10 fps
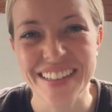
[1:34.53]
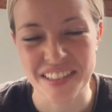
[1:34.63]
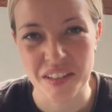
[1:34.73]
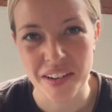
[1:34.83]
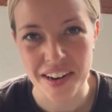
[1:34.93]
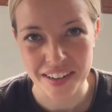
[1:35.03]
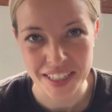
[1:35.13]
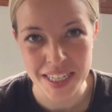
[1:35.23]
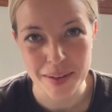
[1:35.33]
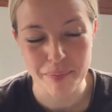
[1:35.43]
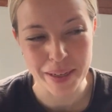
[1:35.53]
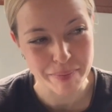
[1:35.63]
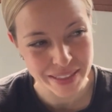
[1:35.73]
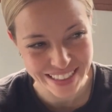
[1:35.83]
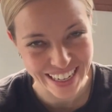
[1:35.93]
So I already made a
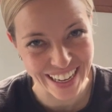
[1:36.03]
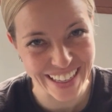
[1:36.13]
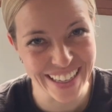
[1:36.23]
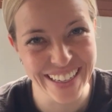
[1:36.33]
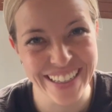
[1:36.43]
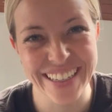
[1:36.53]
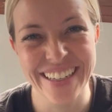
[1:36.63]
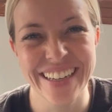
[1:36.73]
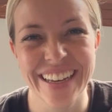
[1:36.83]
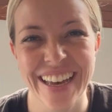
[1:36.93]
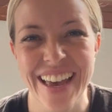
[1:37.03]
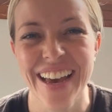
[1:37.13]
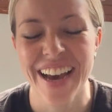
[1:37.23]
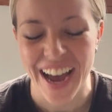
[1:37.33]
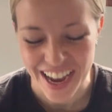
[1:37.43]
mistake.
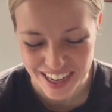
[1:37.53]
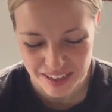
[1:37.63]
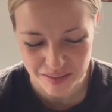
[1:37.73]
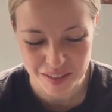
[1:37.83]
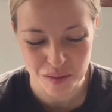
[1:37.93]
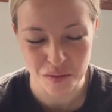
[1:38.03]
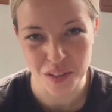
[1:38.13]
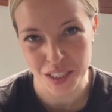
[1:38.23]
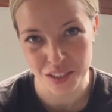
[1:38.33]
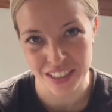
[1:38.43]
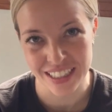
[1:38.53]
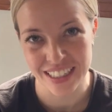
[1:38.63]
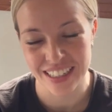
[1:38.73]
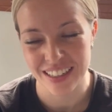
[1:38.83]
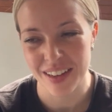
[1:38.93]
I was
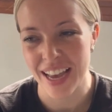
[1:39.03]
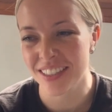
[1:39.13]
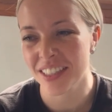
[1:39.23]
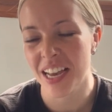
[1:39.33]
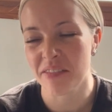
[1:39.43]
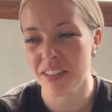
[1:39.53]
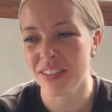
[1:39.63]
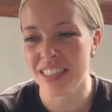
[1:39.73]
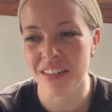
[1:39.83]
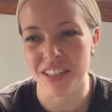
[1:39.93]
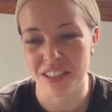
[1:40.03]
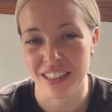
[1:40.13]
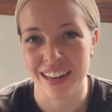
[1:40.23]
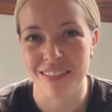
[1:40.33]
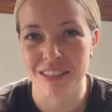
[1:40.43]
rushing, actually I wouldn't even say
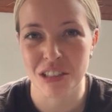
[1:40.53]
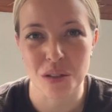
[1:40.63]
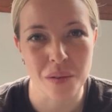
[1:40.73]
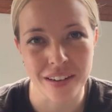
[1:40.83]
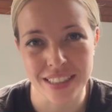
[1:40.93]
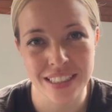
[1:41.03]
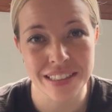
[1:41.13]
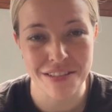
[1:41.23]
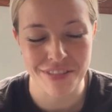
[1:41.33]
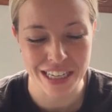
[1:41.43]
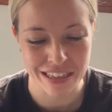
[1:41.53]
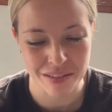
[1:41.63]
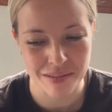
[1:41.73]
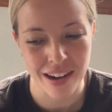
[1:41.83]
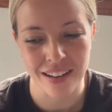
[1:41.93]
rushing, I was just watching TV
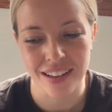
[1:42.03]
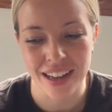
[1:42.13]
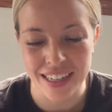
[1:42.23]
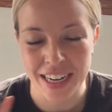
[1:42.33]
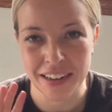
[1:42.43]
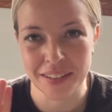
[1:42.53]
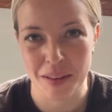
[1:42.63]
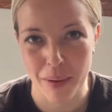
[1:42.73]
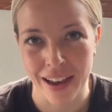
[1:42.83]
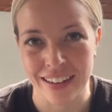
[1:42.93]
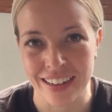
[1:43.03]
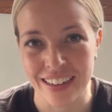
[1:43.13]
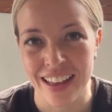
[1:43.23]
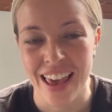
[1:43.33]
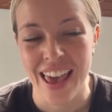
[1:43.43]
while cutting out the pattern,
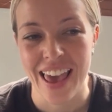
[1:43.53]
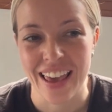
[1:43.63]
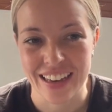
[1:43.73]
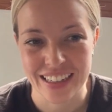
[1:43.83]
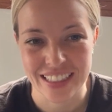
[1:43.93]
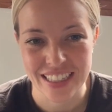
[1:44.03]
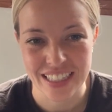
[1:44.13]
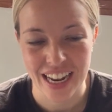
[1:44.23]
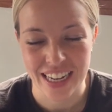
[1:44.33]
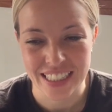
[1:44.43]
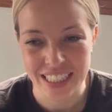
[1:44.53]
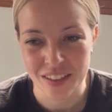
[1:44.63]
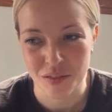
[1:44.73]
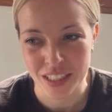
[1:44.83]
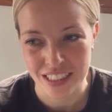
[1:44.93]
and I
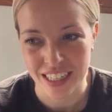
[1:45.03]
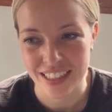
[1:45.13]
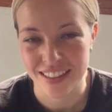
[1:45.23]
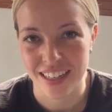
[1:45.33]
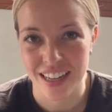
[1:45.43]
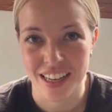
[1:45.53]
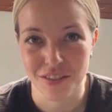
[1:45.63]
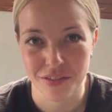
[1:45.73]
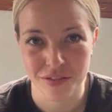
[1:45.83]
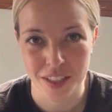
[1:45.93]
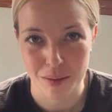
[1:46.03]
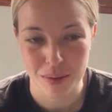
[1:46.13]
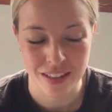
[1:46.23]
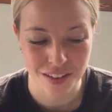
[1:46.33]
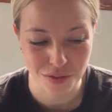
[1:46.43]
didn't realize that I had
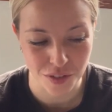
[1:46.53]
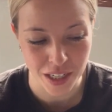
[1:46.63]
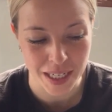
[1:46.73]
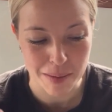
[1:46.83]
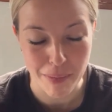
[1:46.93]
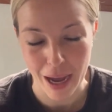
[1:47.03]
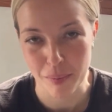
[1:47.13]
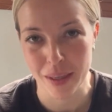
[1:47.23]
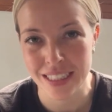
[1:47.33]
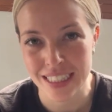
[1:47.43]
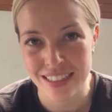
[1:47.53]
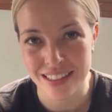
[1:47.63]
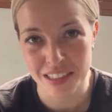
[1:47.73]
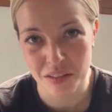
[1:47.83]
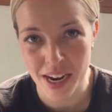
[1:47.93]
flipped the front and back
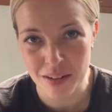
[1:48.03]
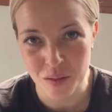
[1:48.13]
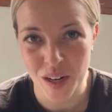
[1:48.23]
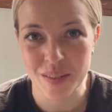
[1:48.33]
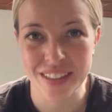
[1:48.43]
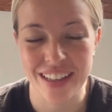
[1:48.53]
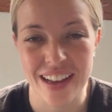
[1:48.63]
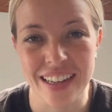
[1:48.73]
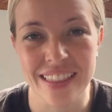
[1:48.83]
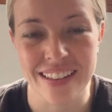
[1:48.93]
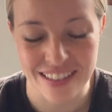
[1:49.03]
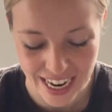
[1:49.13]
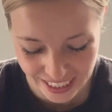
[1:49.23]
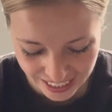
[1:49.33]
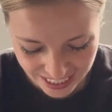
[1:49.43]
pieces around when I was cutting the
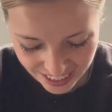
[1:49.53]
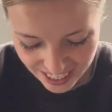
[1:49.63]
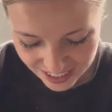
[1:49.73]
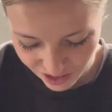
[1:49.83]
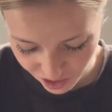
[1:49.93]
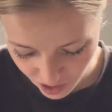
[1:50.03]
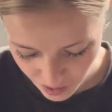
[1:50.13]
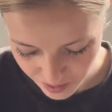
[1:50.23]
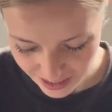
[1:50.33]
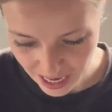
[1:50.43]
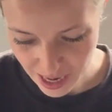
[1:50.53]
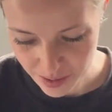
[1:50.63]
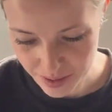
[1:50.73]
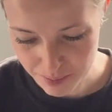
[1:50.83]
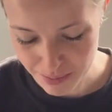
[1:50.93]
lining. So
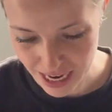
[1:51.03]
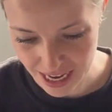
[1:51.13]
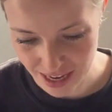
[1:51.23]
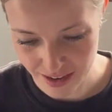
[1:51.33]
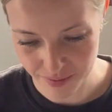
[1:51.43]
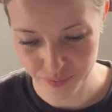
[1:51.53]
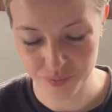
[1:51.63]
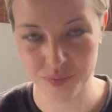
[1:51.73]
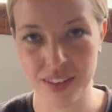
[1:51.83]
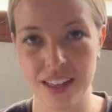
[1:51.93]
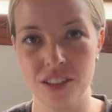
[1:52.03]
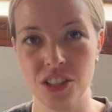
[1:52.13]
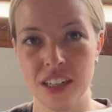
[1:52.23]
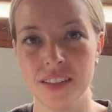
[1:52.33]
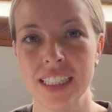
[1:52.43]
now my
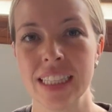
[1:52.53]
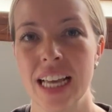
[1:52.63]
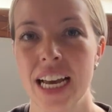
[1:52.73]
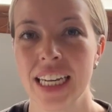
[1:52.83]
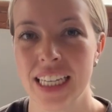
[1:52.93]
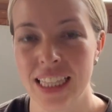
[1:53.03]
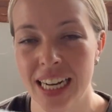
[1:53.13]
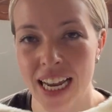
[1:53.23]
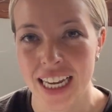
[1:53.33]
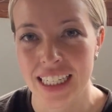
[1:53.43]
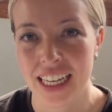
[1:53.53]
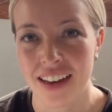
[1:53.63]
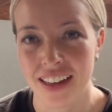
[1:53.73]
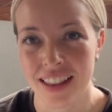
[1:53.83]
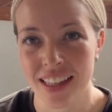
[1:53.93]
shearling lining that I had
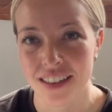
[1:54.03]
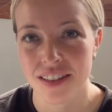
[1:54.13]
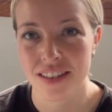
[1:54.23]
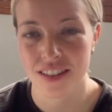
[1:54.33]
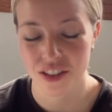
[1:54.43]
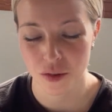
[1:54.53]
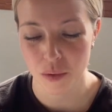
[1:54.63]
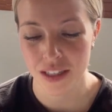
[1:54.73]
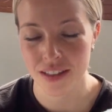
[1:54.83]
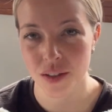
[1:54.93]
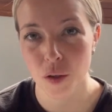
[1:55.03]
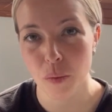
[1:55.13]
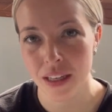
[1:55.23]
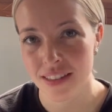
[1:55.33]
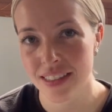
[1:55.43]
cut, this should be in two
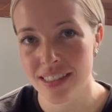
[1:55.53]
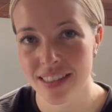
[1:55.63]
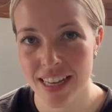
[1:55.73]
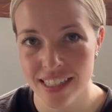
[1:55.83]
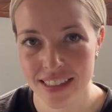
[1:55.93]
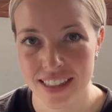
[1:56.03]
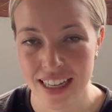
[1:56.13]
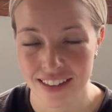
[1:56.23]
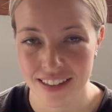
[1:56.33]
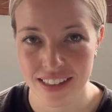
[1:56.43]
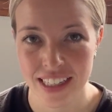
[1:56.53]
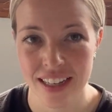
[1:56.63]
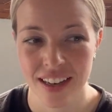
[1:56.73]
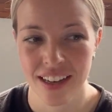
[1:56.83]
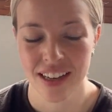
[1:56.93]
pieces and is
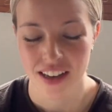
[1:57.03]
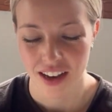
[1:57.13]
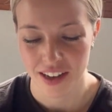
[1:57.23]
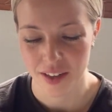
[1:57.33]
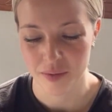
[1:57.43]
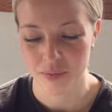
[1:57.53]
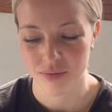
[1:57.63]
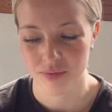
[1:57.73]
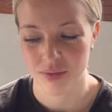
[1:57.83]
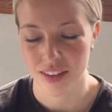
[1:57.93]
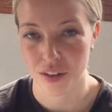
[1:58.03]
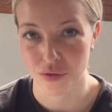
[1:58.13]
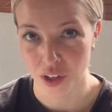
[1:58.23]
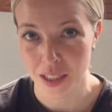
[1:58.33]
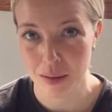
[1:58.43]
technically the
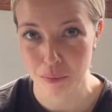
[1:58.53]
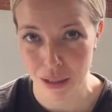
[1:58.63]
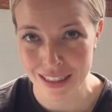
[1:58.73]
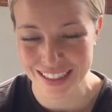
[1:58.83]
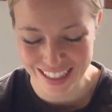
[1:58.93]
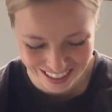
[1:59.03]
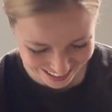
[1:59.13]
front piece.